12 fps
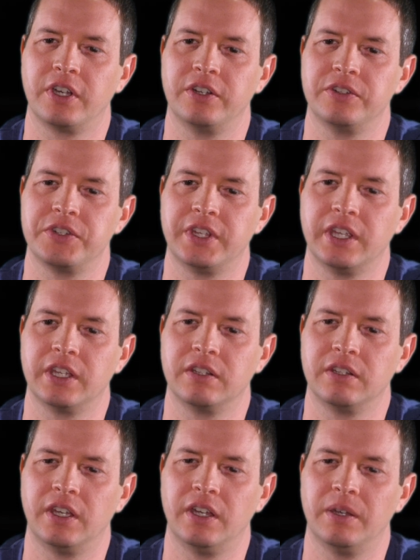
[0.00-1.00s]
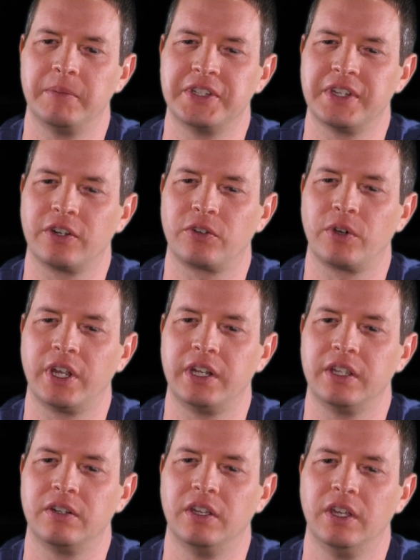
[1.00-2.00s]
I understand. Is it a
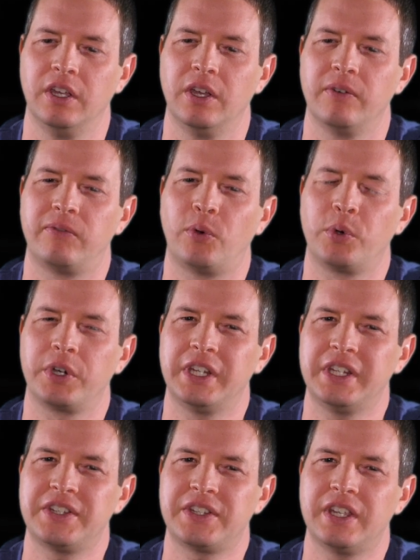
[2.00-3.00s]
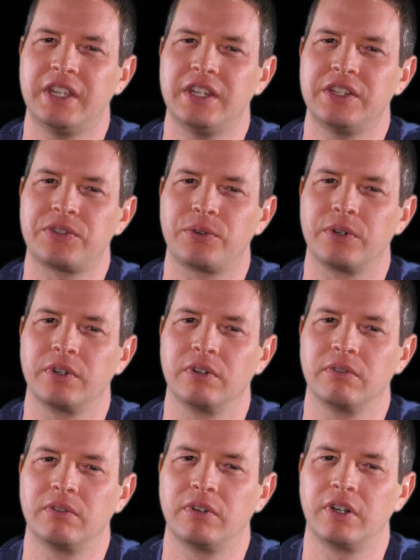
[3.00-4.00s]
credit for any stays,
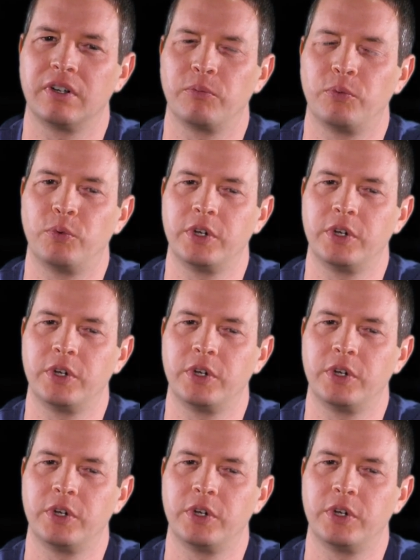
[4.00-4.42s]
or right,